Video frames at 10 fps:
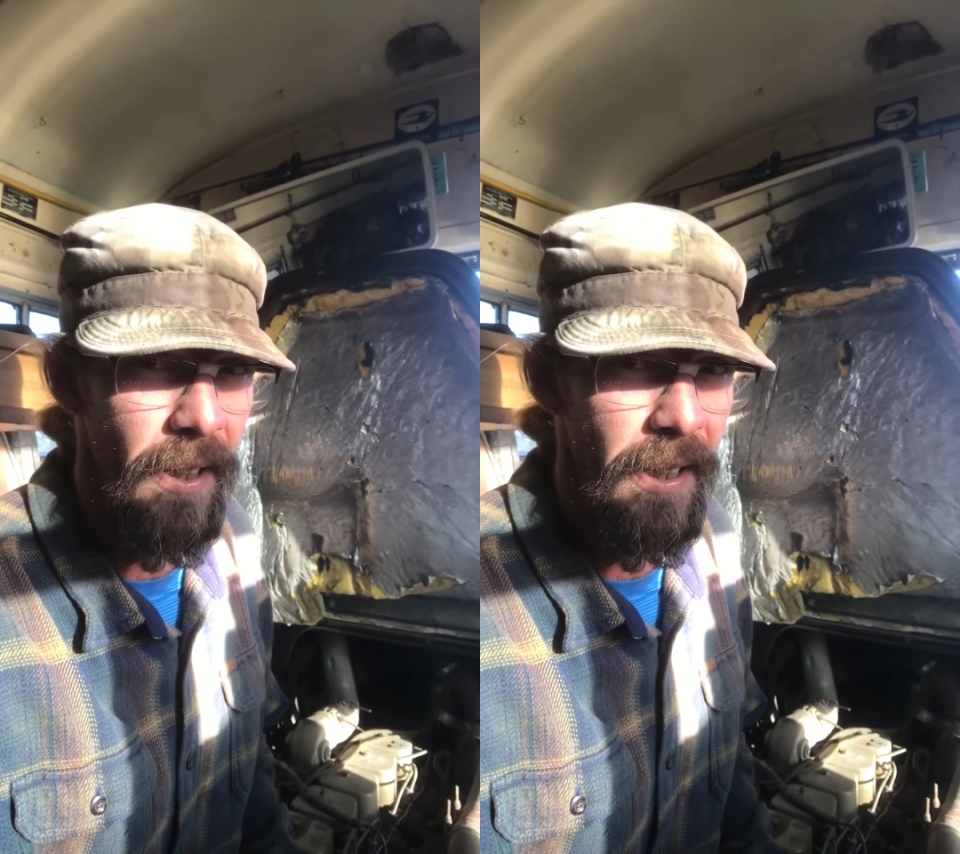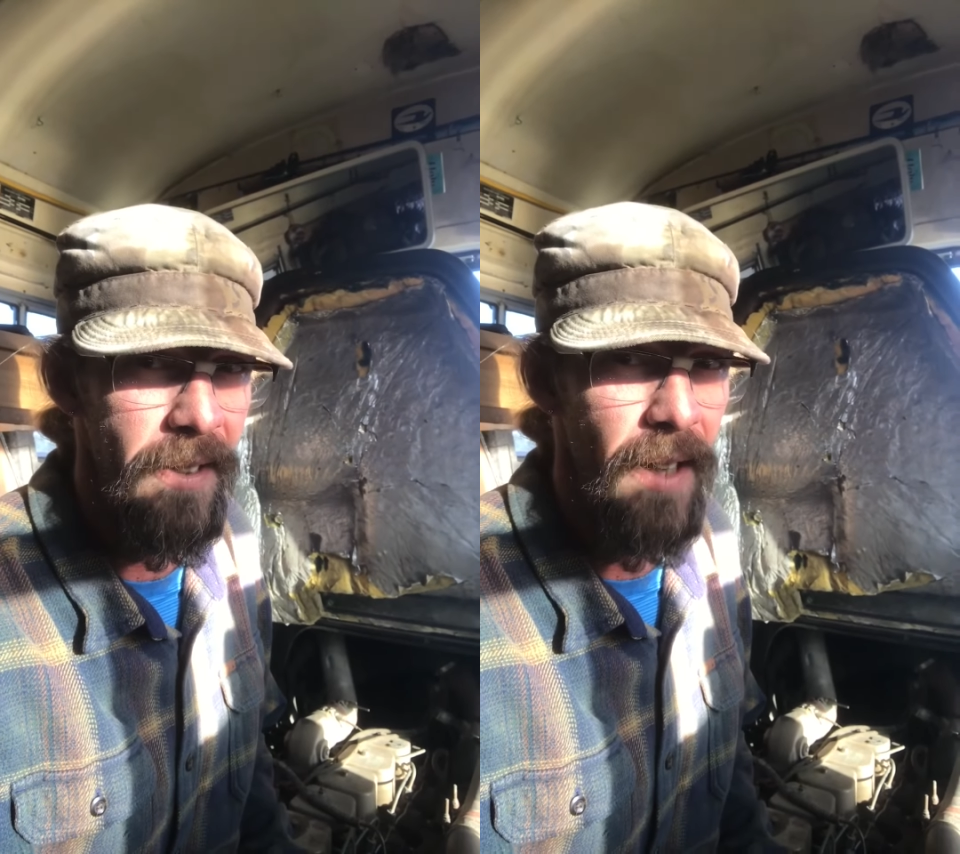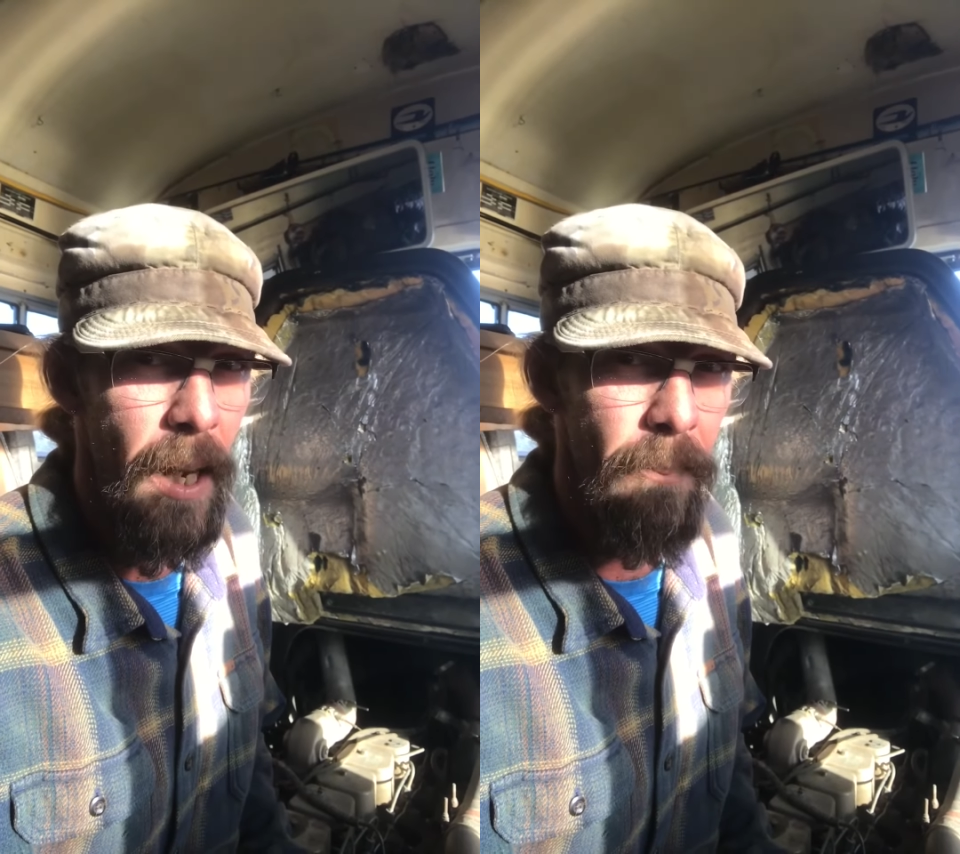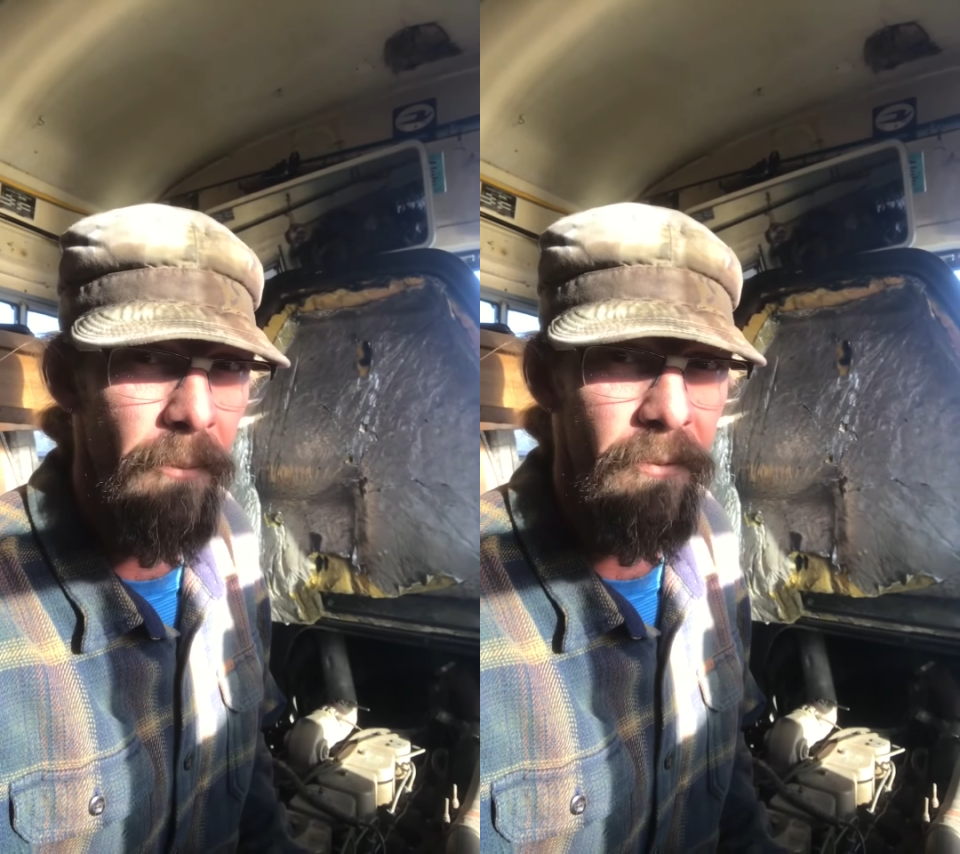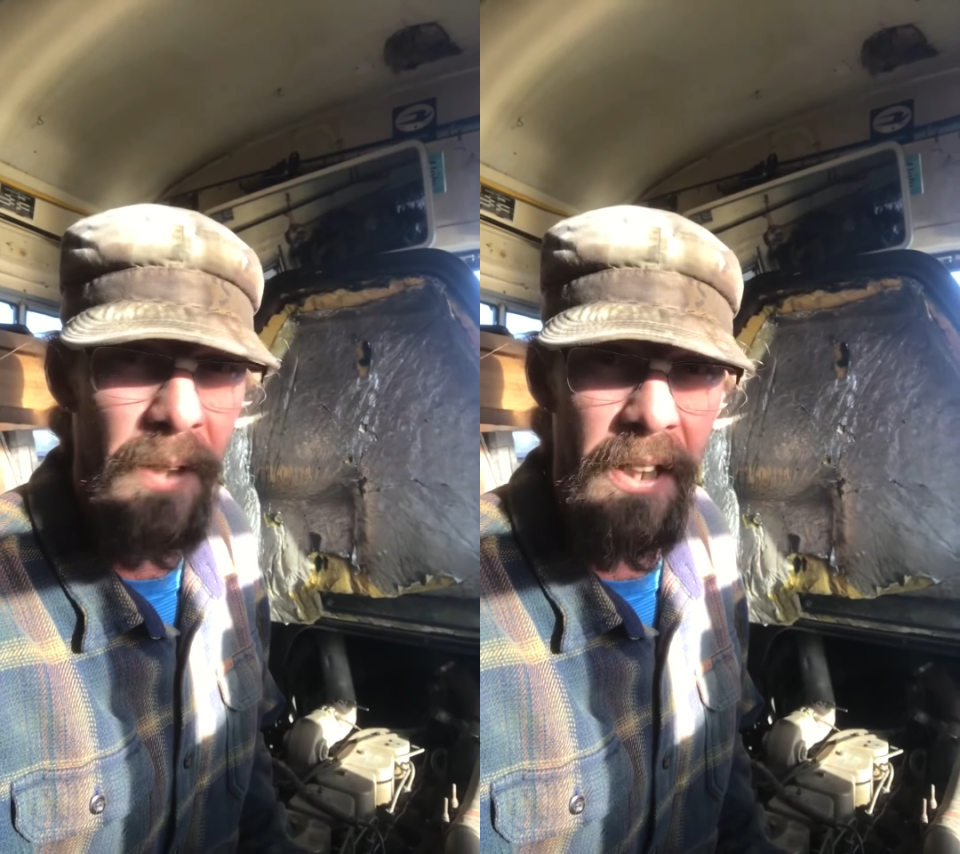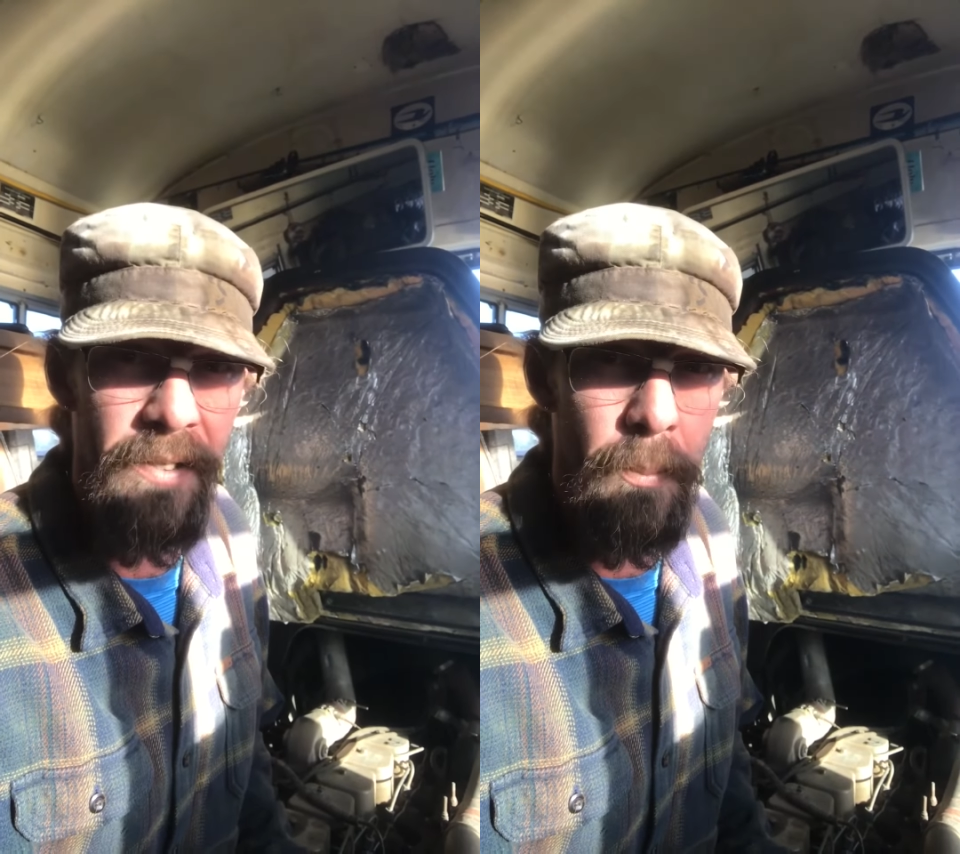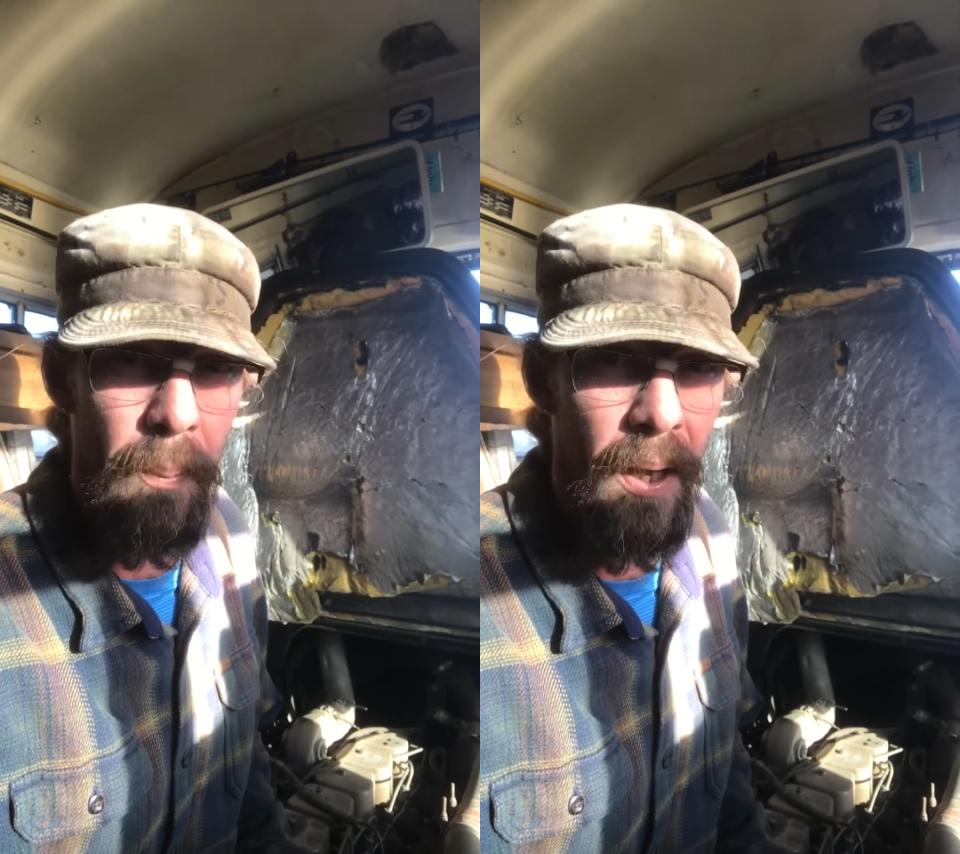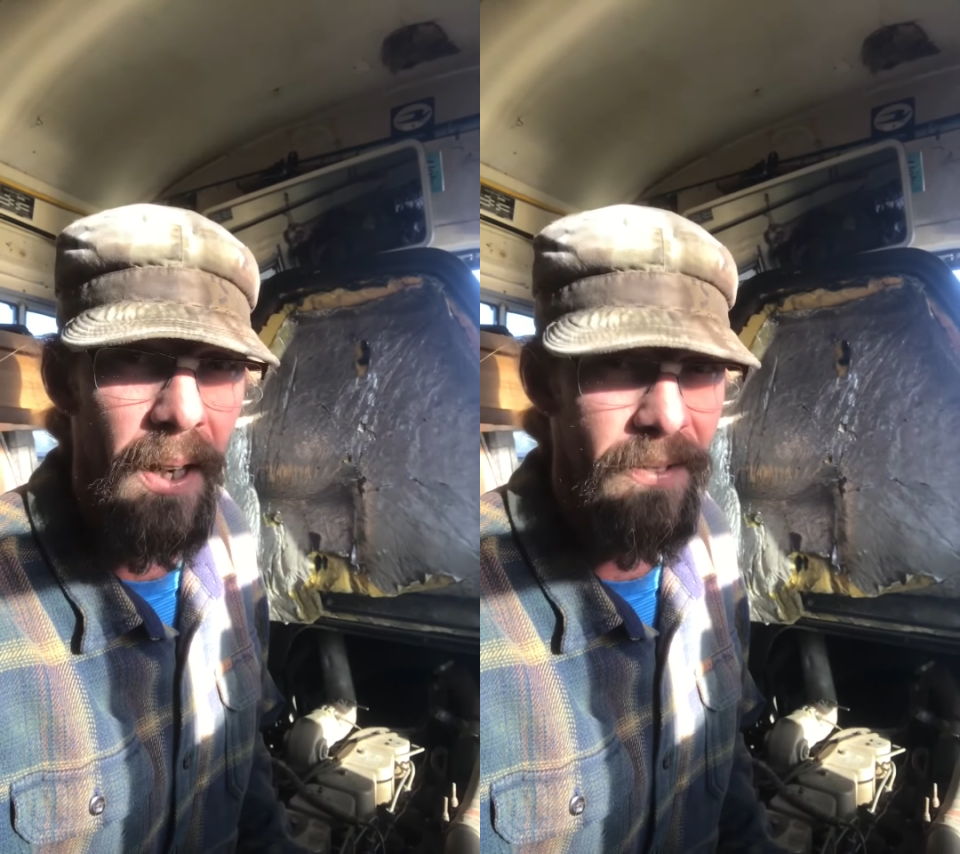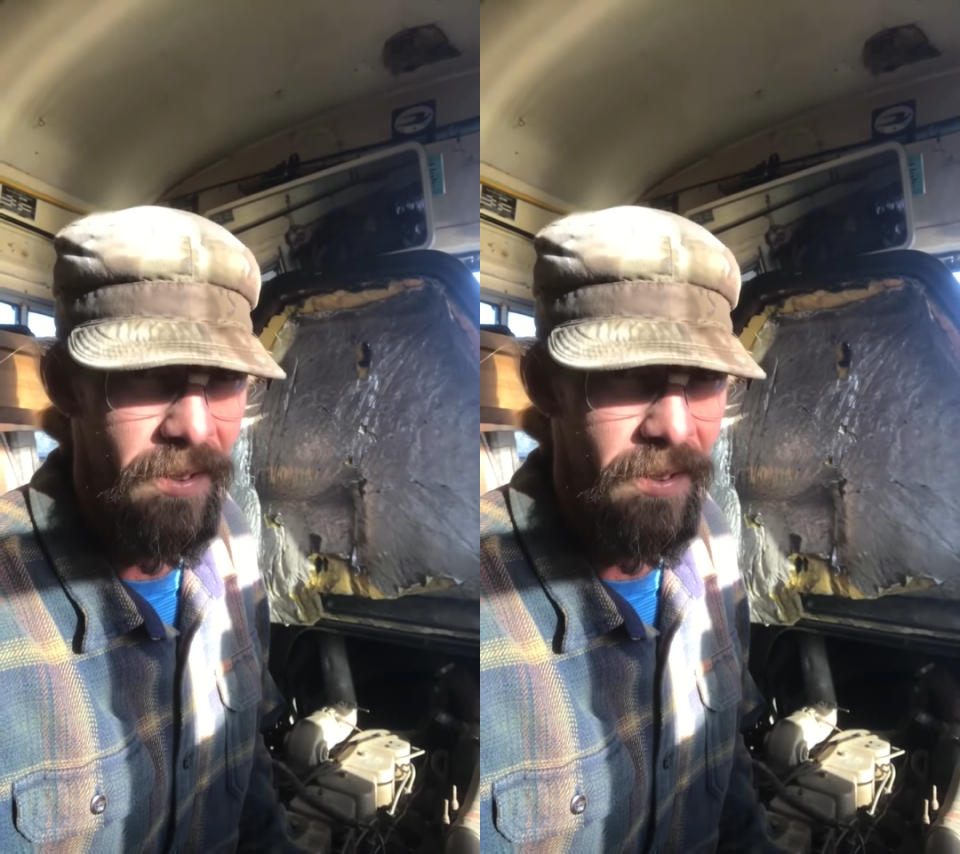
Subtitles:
any type of fitting supplies,